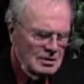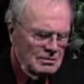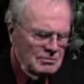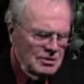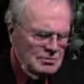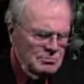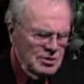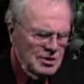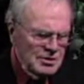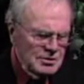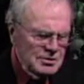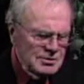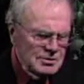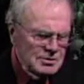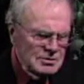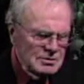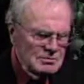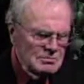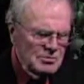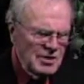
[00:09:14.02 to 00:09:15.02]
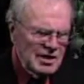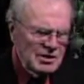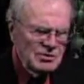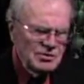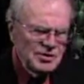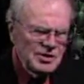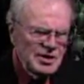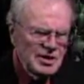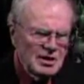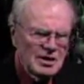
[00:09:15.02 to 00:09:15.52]
What about uh,
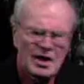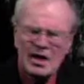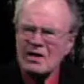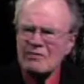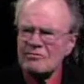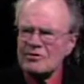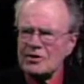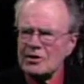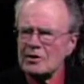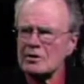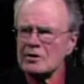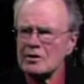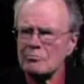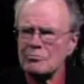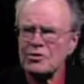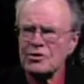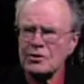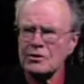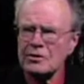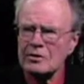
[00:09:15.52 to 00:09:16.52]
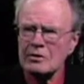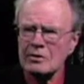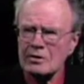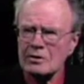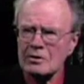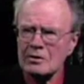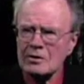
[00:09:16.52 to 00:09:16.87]
Michael Dell? I have a Dell computer.